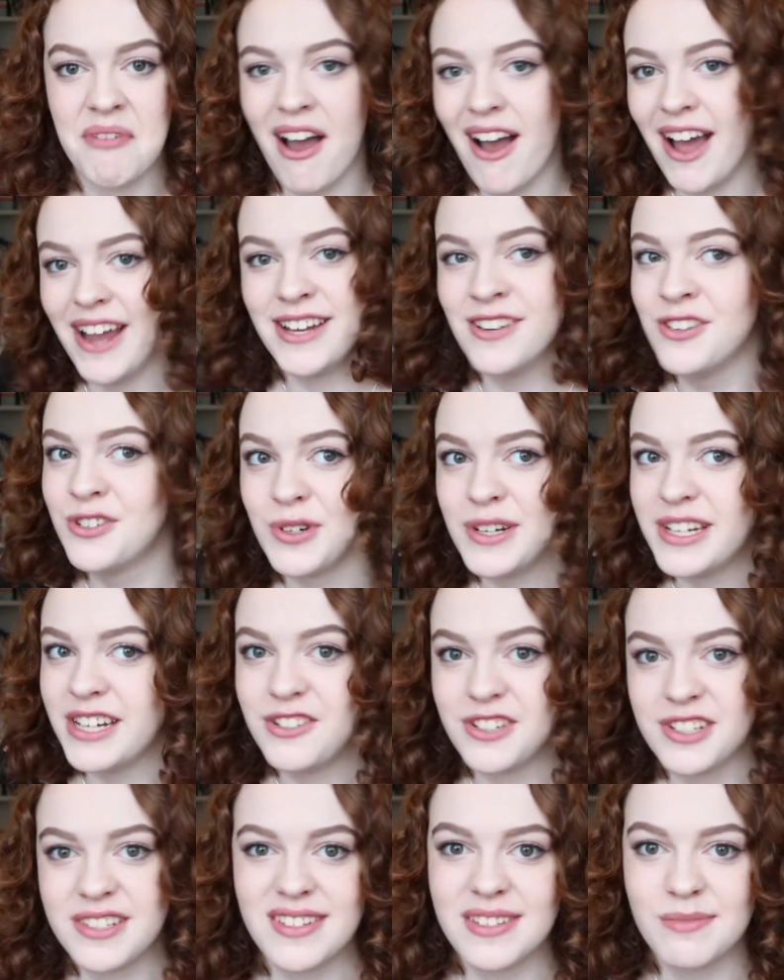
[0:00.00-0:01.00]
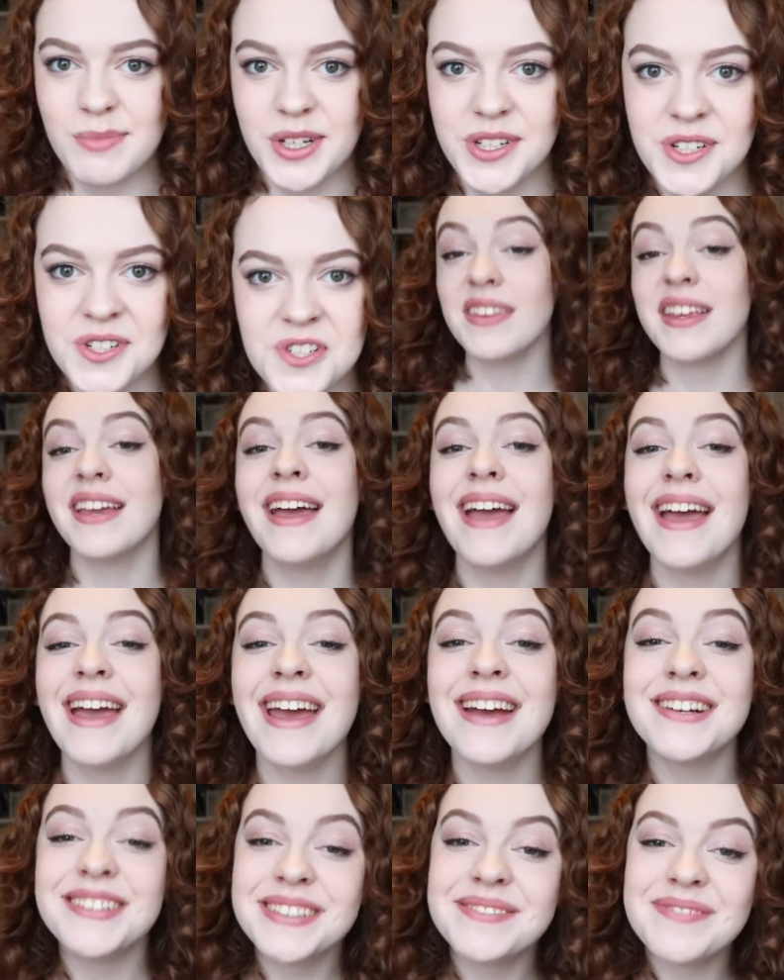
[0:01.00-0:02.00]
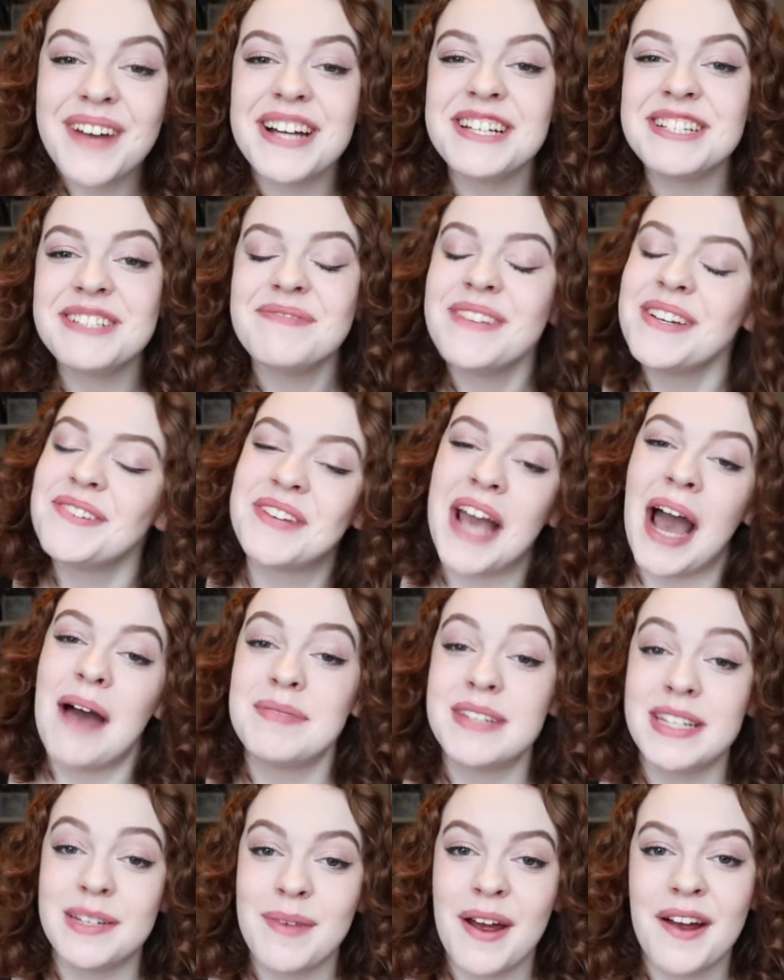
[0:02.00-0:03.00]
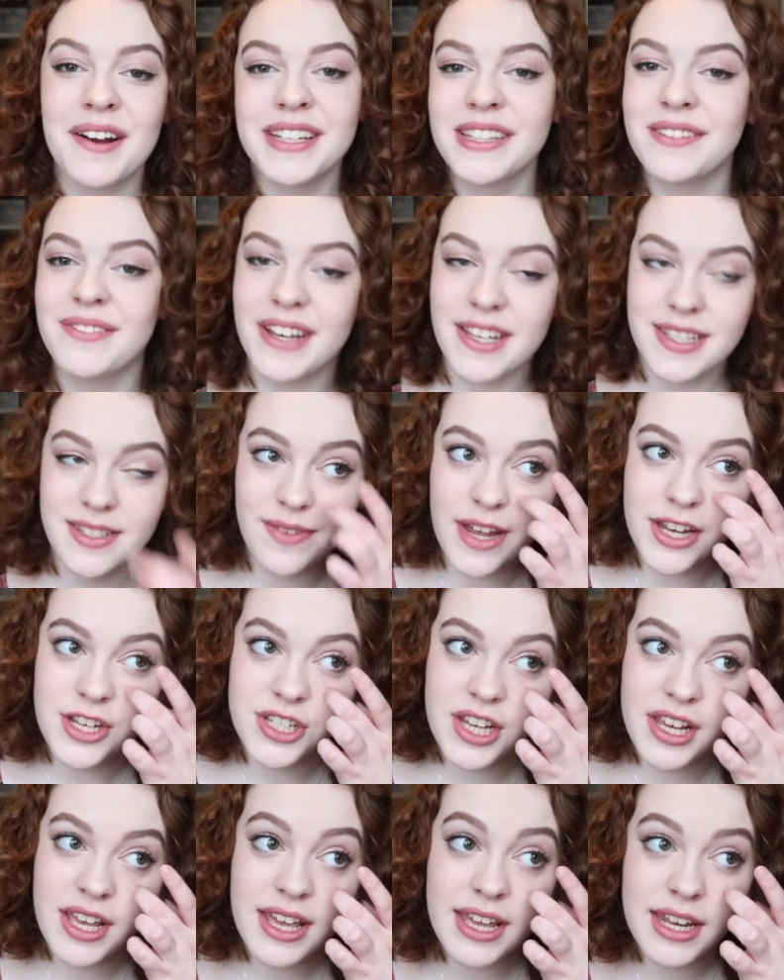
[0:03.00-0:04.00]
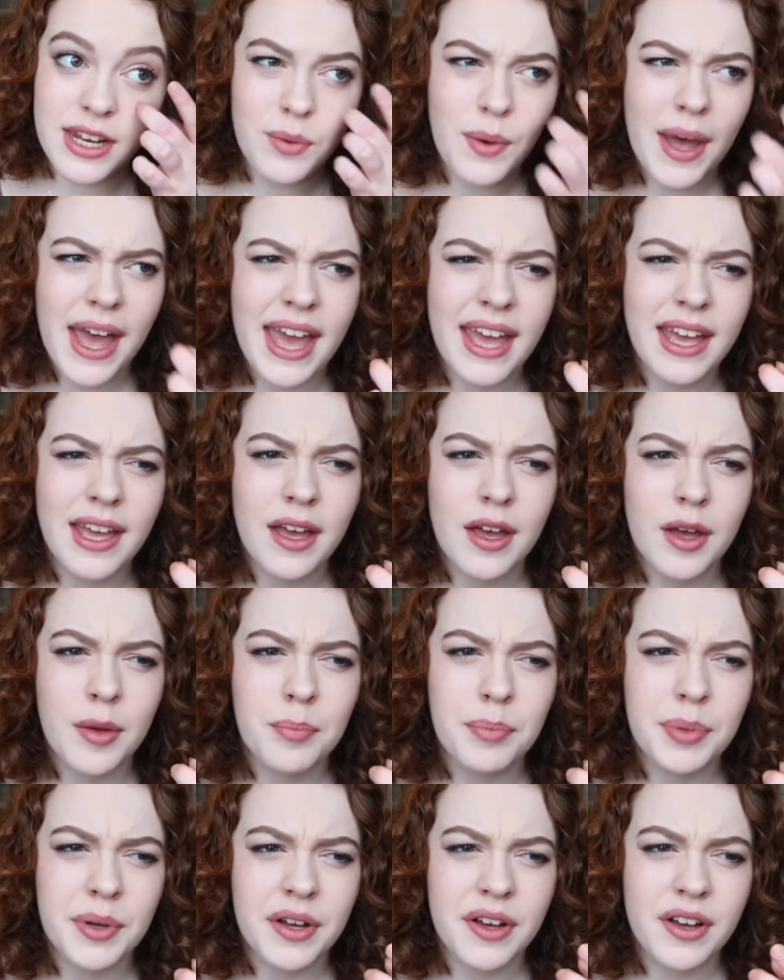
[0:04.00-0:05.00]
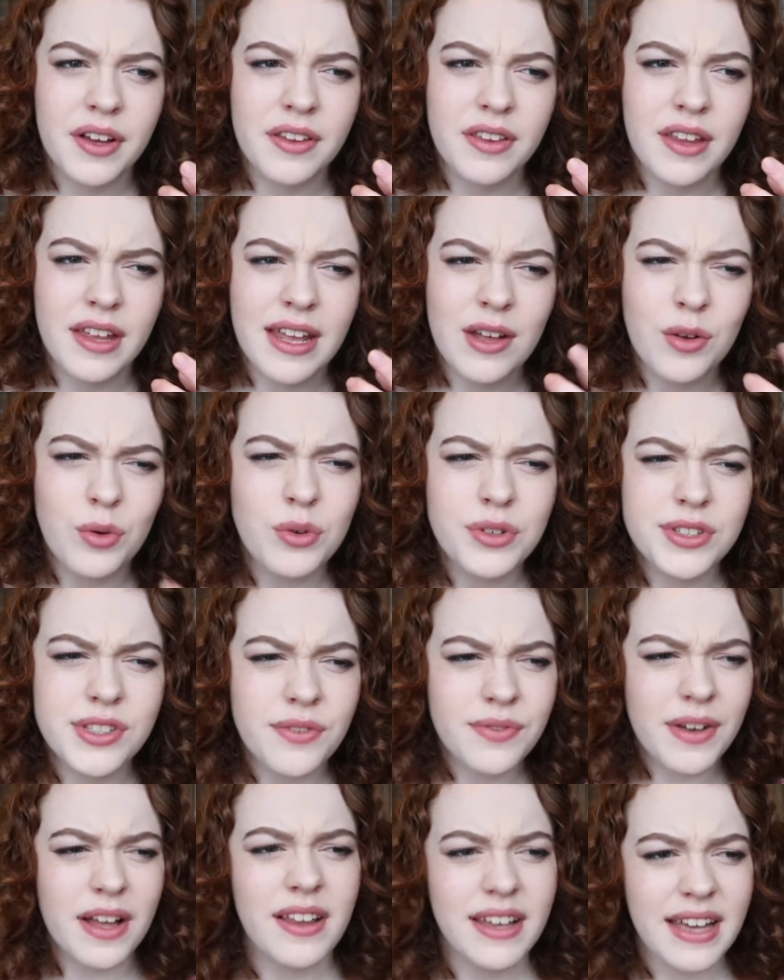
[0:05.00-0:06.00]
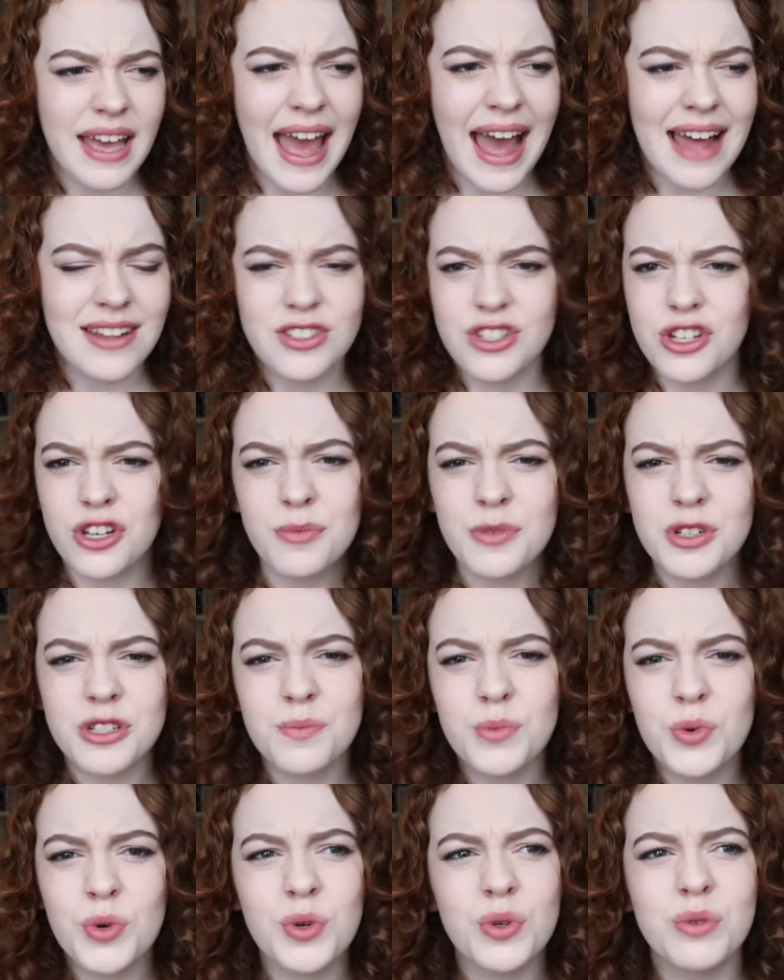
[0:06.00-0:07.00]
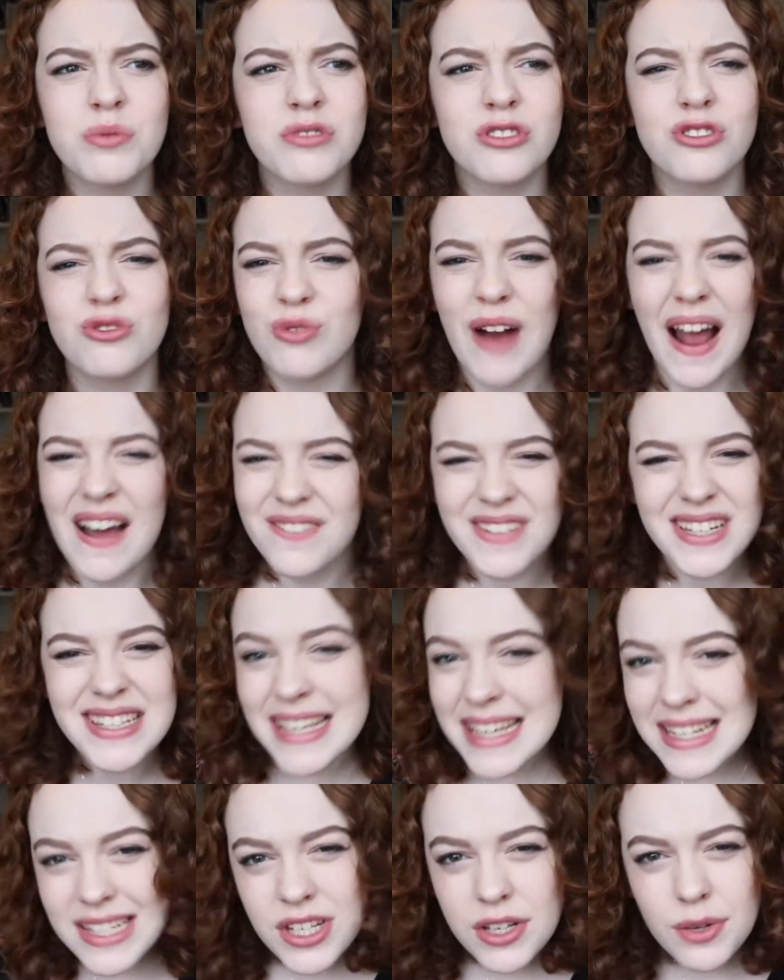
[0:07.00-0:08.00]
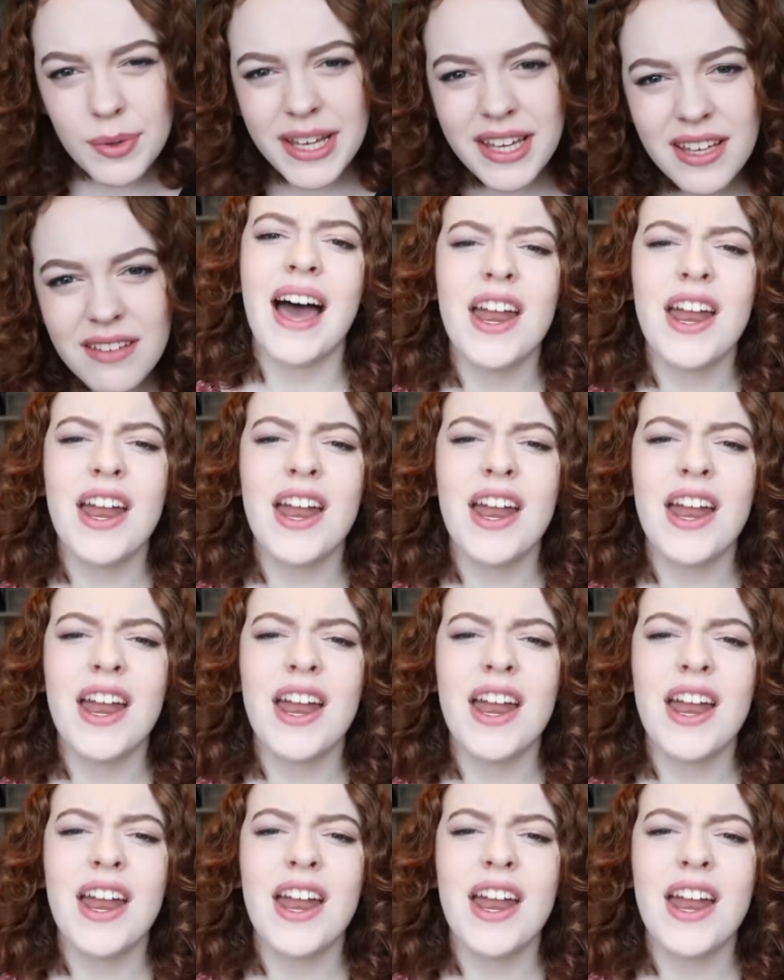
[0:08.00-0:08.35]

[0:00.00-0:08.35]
I enjoyed it just as much. It reminded me of Captain America the First Avenger in a way, but it also felt like it had so much more gravity to it.